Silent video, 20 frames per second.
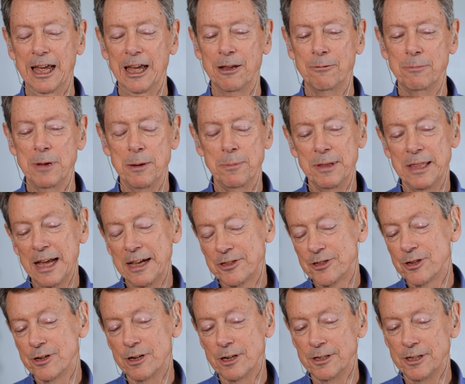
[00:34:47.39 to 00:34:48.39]
And maybe
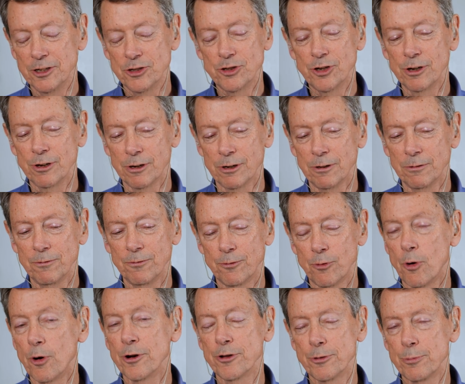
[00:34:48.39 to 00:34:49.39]
that's an additional
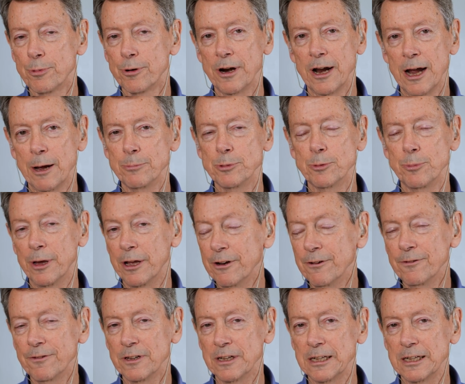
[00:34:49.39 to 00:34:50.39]
fourth, perhaps,
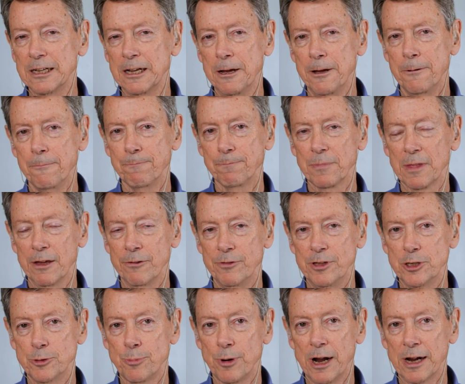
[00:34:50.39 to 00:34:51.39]
benefit of
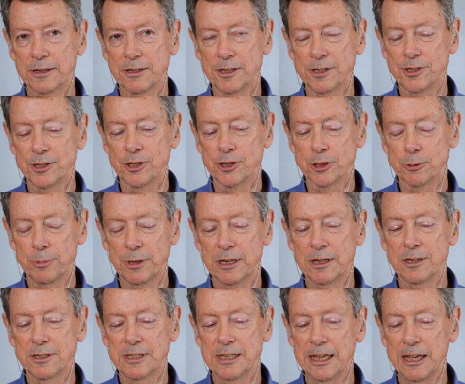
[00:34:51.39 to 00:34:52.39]
these practices
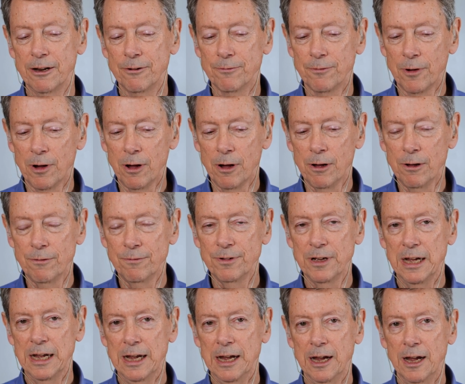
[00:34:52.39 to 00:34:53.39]
because they involve
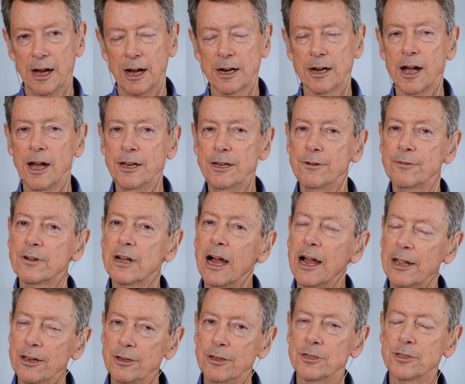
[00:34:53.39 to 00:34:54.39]
a kind of
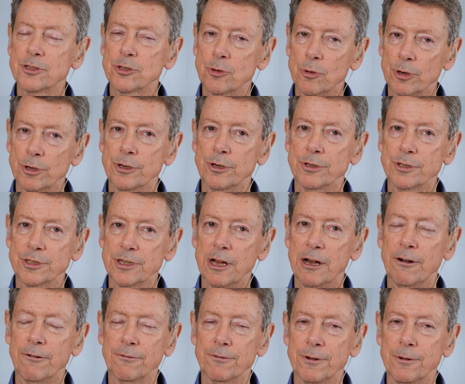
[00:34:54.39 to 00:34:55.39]
kindness toward
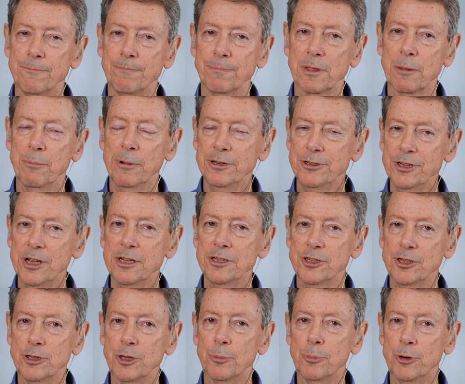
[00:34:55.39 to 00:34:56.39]
yourself. Much
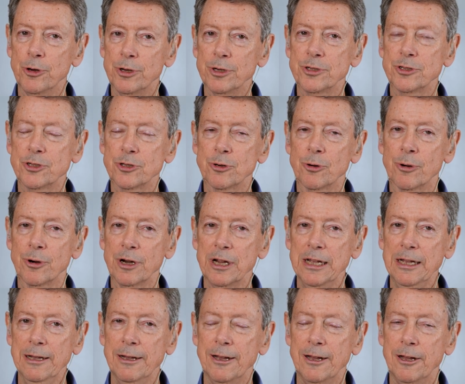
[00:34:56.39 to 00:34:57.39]
as in the Buddha's
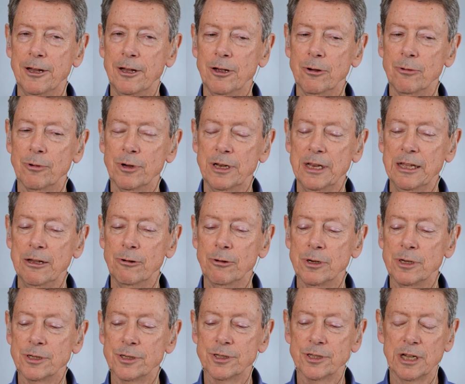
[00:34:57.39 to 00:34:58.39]
story, when he
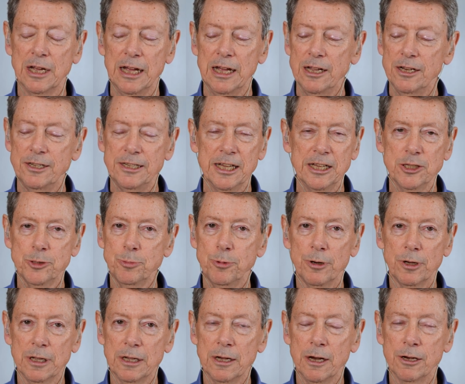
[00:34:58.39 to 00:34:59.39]
was
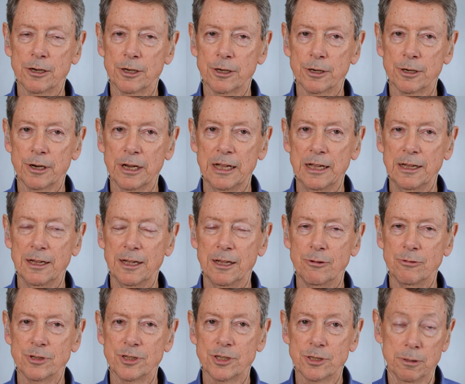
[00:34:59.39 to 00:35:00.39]
desperately hungry,
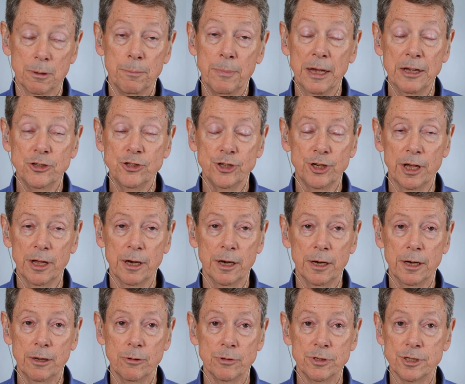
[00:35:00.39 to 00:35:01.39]
he was
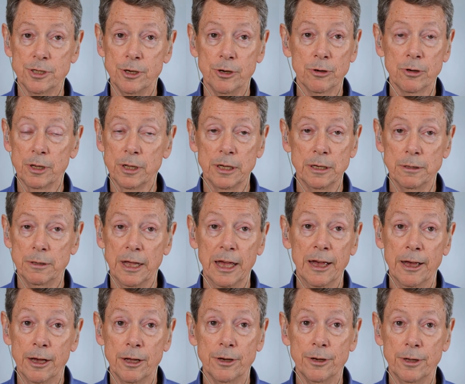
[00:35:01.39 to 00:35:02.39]
emaciated, he was nearly
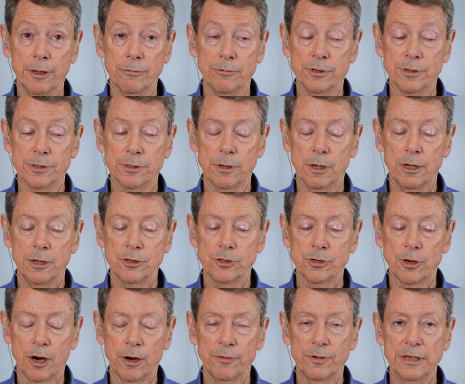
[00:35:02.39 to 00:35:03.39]
dead, he was
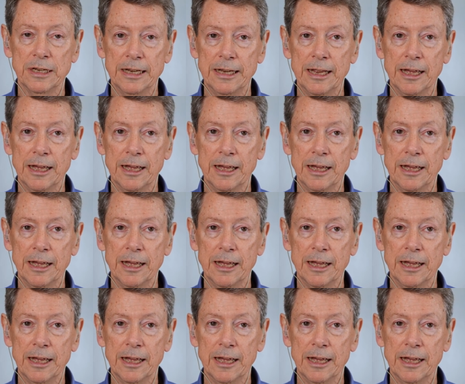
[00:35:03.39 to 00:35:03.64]
starving to